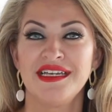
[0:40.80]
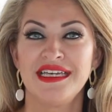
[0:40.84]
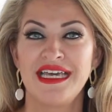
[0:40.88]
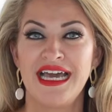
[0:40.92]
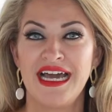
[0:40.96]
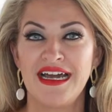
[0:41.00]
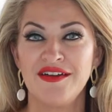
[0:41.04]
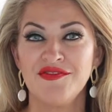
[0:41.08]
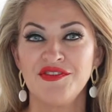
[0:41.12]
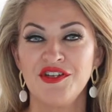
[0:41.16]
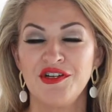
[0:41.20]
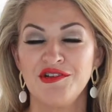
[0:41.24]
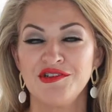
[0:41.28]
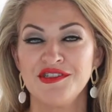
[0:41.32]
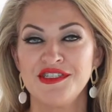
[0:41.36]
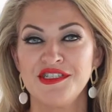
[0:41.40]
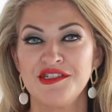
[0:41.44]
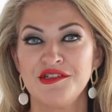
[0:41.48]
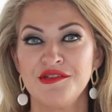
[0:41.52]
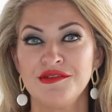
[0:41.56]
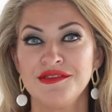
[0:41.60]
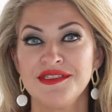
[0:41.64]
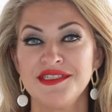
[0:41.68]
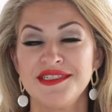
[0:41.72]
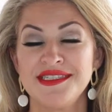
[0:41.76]
Caviar
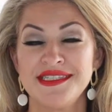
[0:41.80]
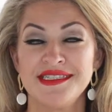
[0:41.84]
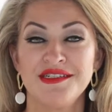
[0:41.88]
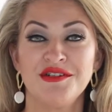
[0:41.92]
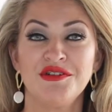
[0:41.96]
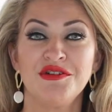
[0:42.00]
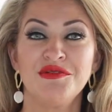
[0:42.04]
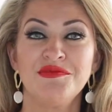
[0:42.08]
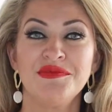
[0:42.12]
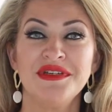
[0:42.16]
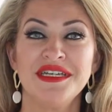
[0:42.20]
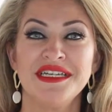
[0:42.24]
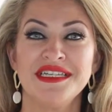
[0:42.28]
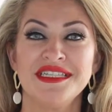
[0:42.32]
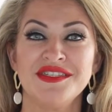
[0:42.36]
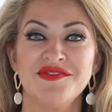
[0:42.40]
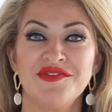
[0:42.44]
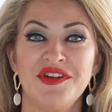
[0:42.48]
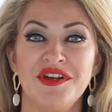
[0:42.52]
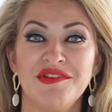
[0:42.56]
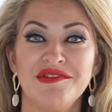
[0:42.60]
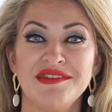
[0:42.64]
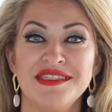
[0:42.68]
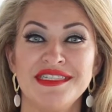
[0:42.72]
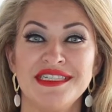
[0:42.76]
serum is
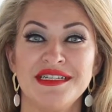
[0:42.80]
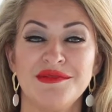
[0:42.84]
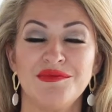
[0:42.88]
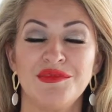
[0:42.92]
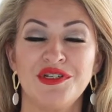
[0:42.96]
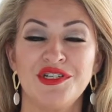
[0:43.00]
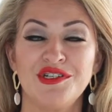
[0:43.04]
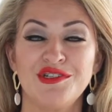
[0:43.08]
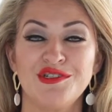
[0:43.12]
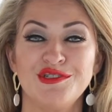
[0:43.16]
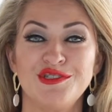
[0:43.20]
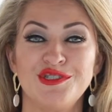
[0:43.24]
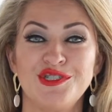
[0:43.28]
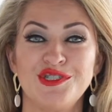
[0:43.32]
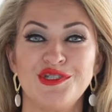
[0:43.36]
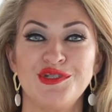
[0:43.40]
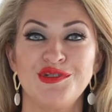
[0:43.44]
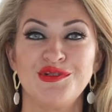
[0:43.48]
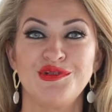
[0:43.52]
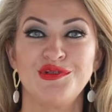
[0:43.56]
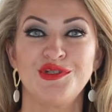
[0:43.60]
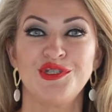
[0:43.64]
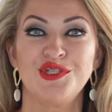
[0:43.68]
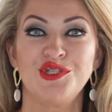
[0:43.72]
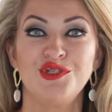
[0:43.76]
very similar
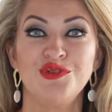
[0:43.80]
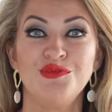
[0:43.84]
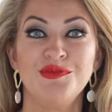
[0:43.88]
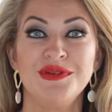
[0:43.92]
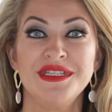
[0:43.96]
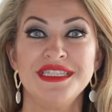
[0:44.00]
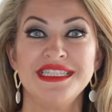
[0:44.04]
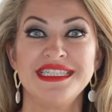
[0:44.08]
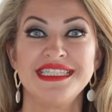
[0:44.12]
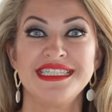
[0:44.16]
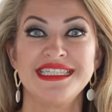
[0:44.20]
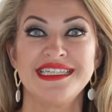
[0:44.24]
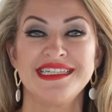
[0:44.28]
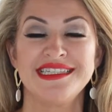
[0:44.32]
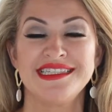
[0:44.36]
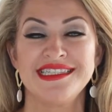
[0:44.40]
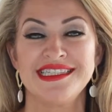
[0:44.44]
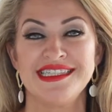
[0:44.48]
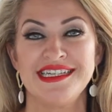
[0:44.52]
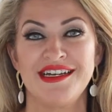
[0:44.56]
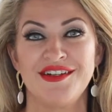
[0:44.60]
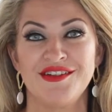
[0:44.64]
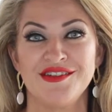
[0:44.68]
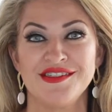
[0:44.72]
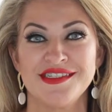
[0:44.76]
to human skin
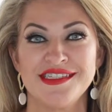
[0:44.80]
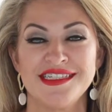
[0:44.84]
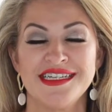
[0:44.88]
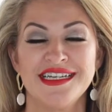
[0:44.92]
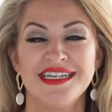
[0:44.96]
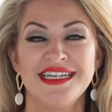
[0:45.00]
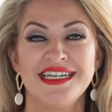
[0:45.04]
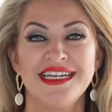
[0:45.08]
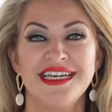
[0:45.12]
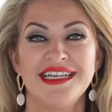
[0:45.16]
cells.